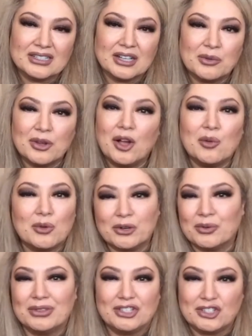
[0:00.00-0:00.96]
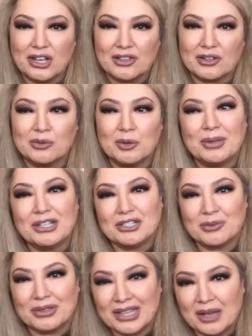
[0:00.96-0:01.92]
Like we all work with each other. We're
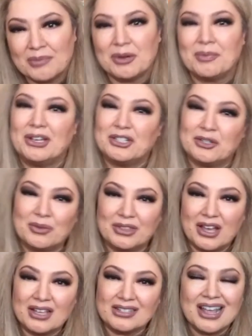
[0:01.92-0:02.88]
patient with them. They're patient with us.